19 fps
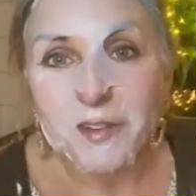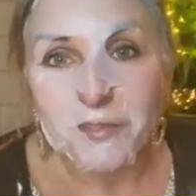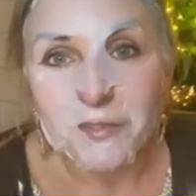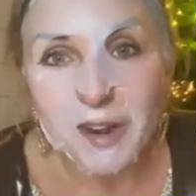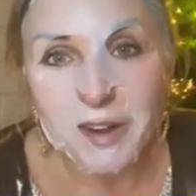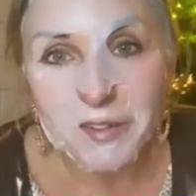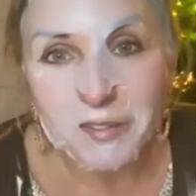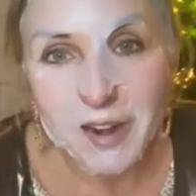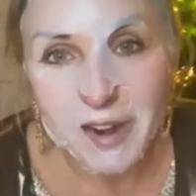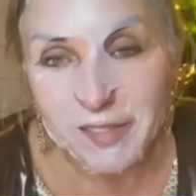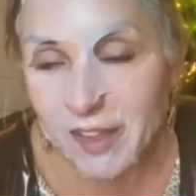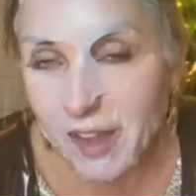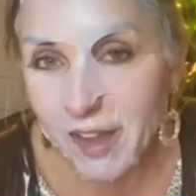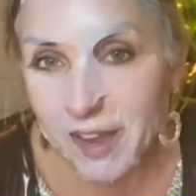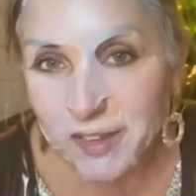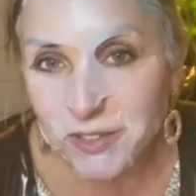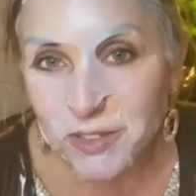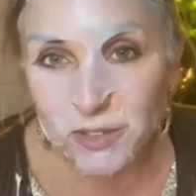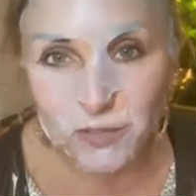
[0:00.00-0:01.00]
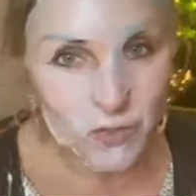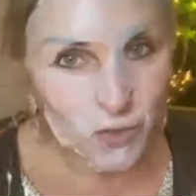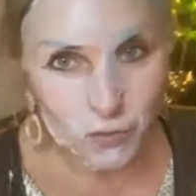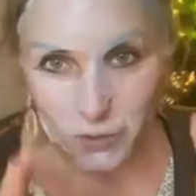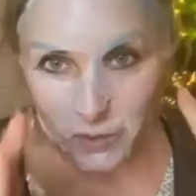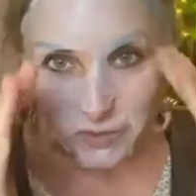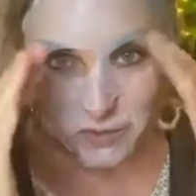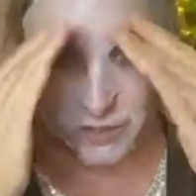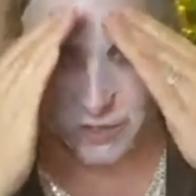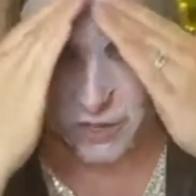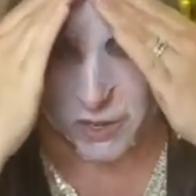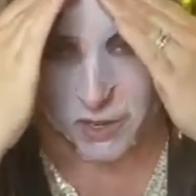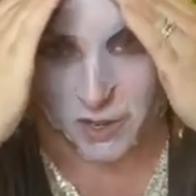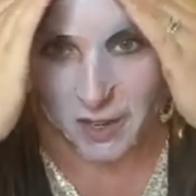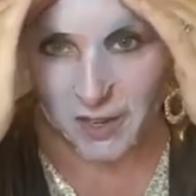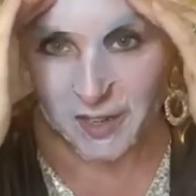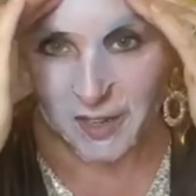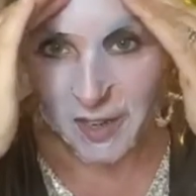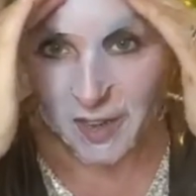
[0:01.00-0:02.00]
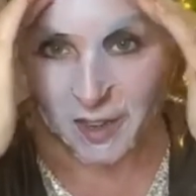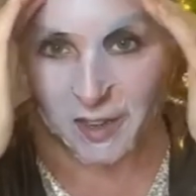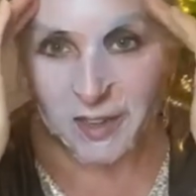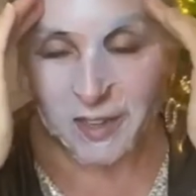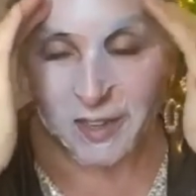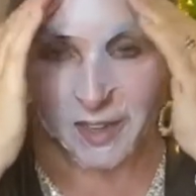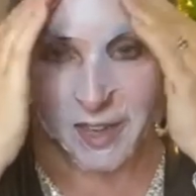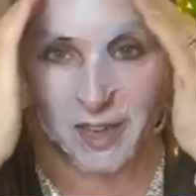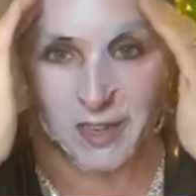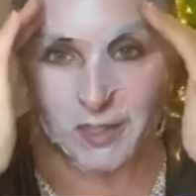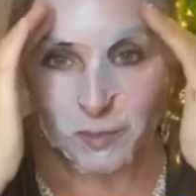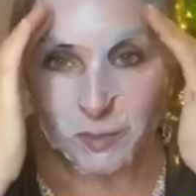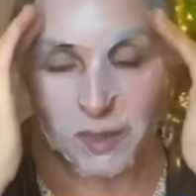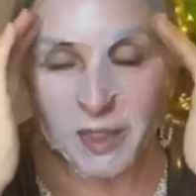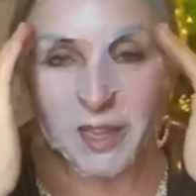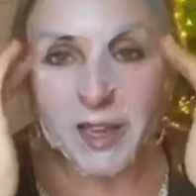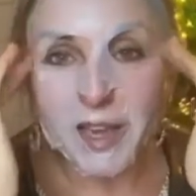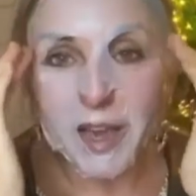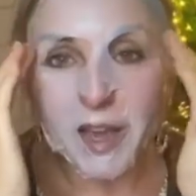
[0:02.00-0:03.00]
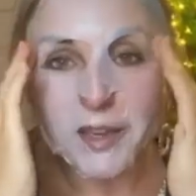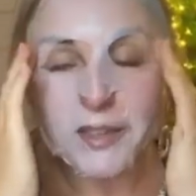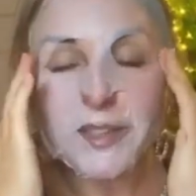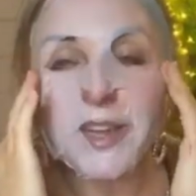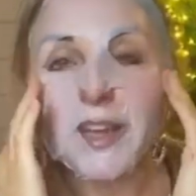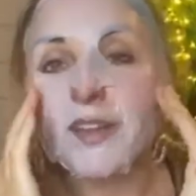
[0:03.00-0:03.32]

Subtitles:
Run around the house if you want to, like Casper the Ghost.